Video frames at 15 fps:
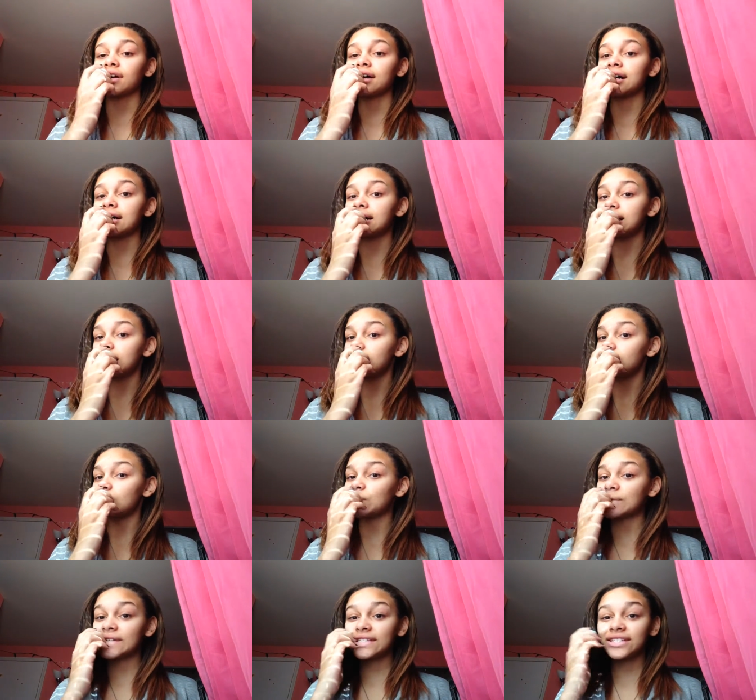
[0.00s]
uh,
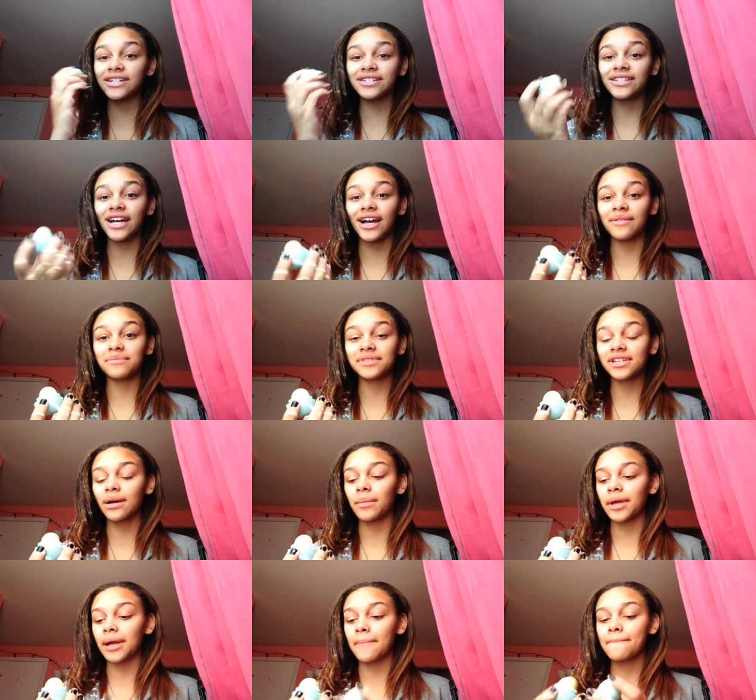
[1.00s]
winter time's
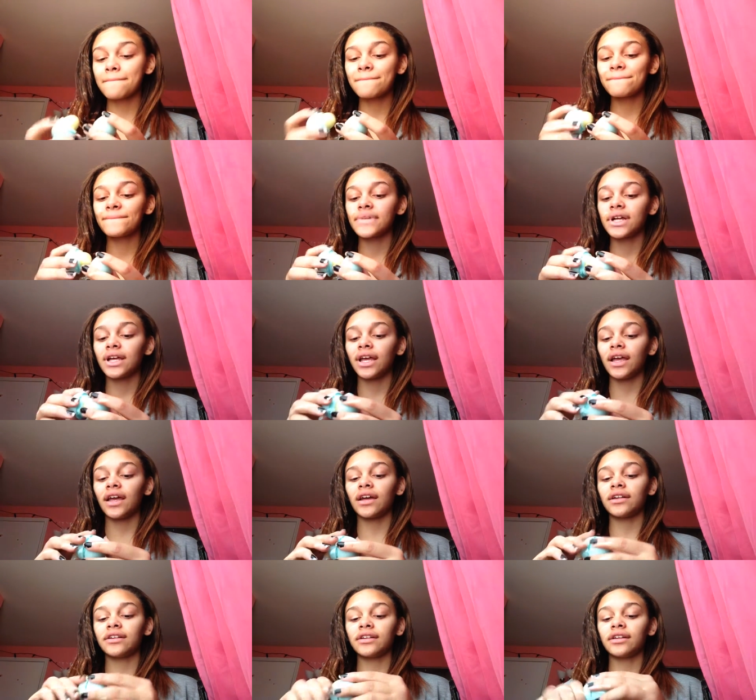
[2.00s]
coming,
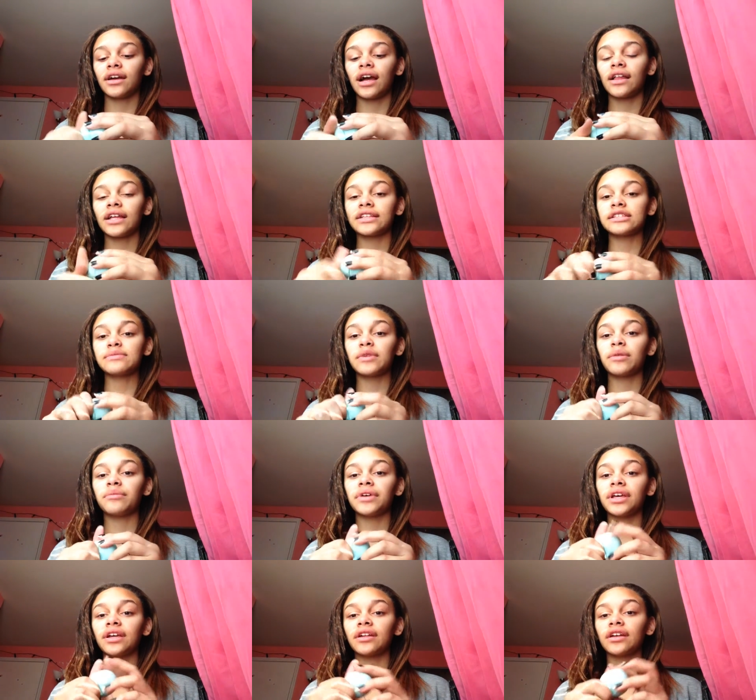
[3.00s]
and I like smell
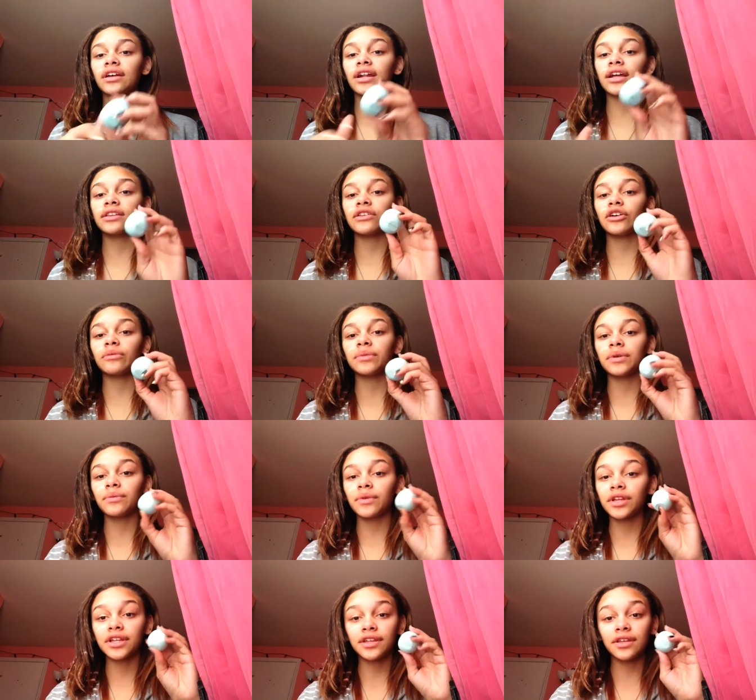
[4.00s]
moment, and I thought it'd be
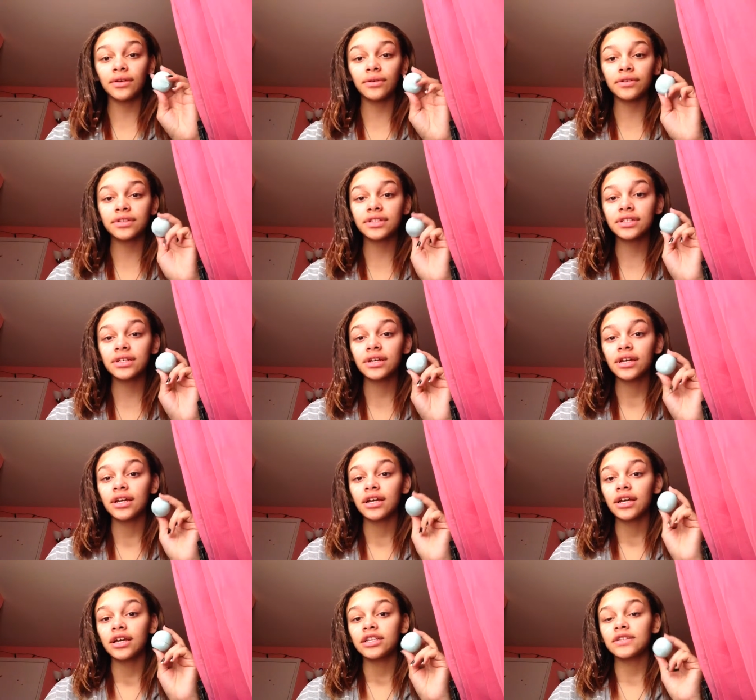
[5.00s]
really cute
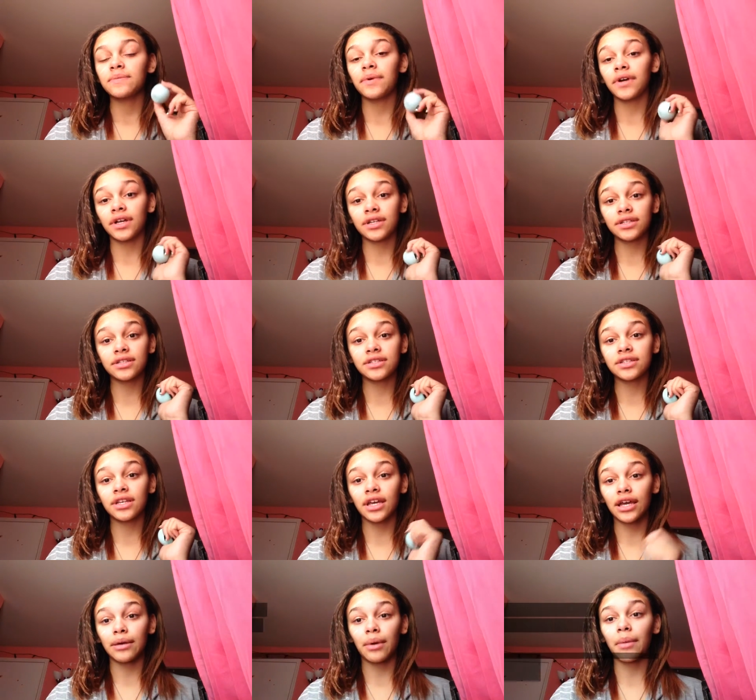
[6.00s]
to
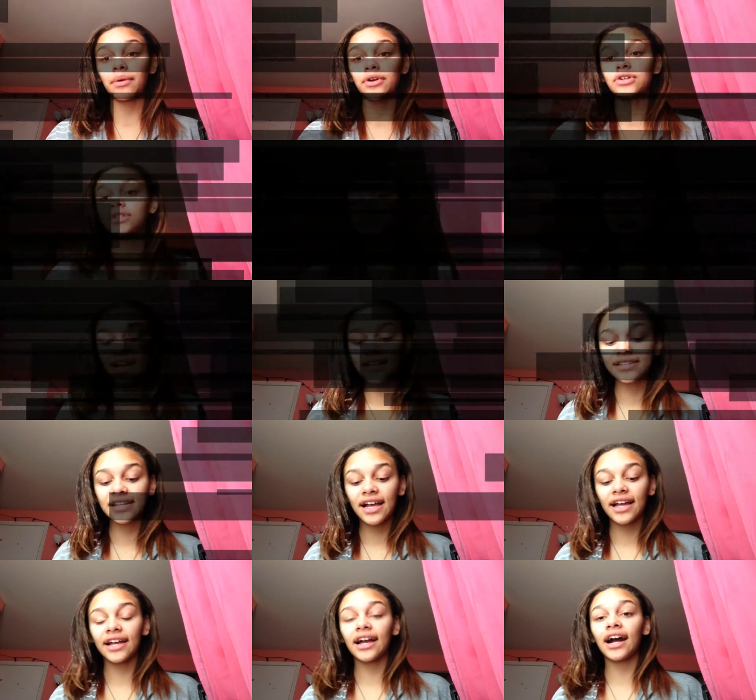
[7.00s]
put in my purse. Last
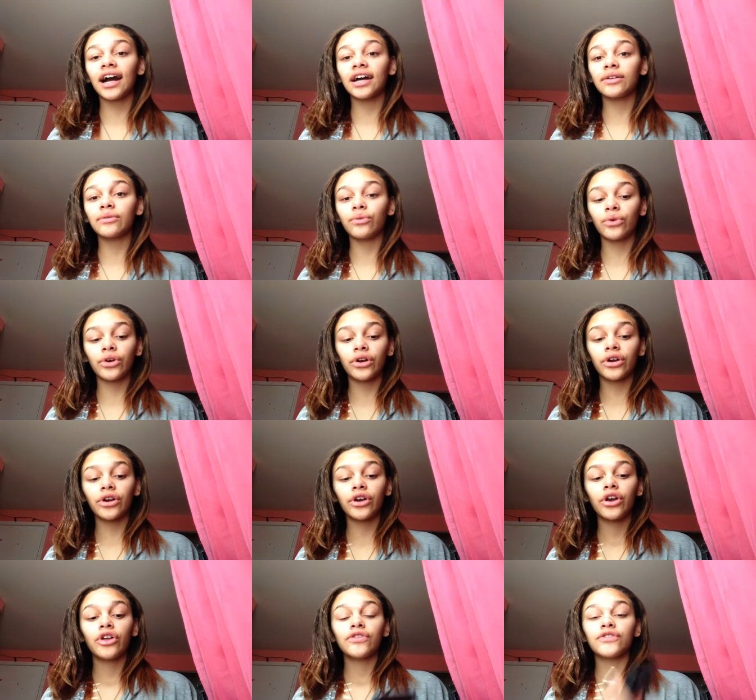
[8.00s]
I got
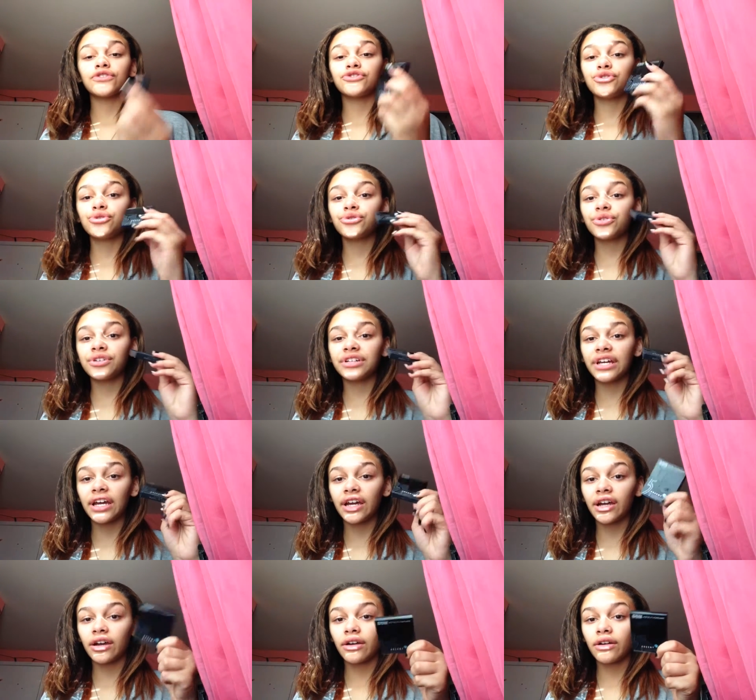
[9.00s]
were the Truth or
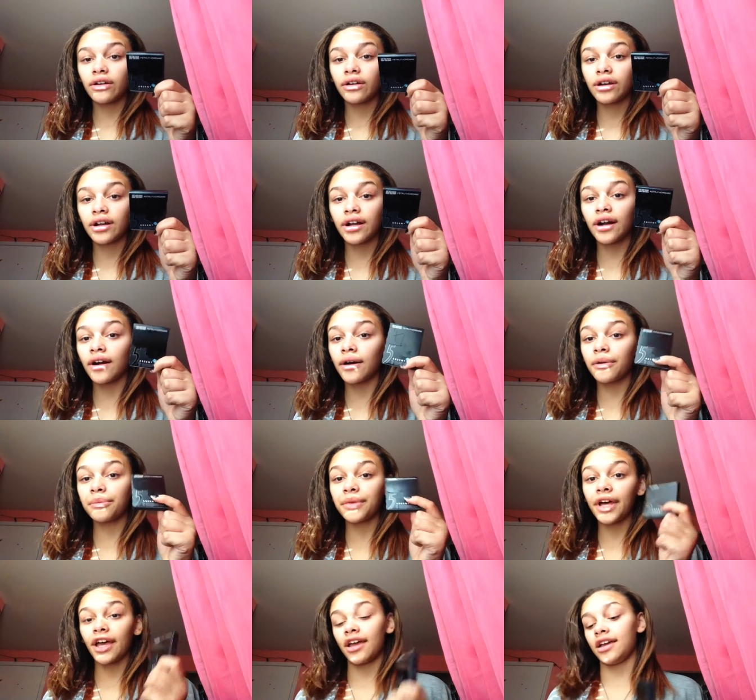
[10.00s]
Dare
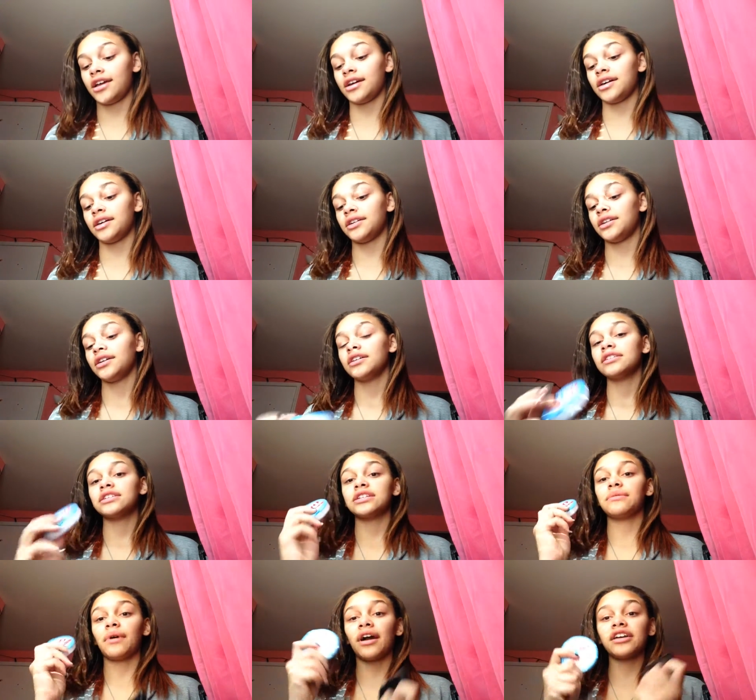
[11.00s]
gum and
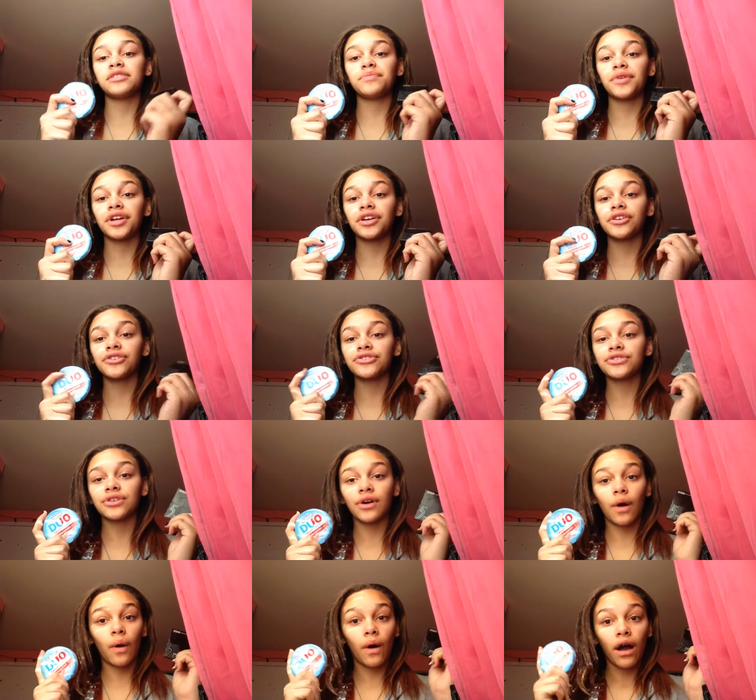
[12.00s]
some icebreakers.
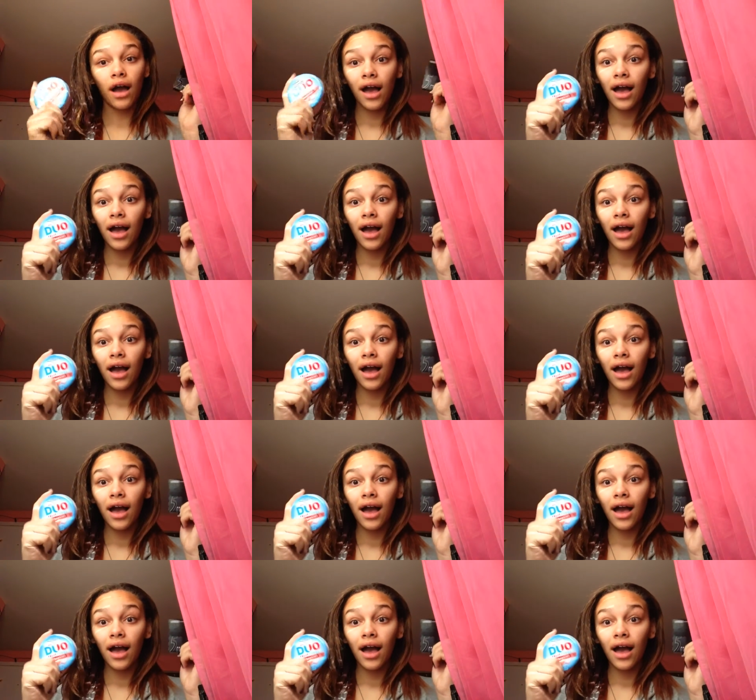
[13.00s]
So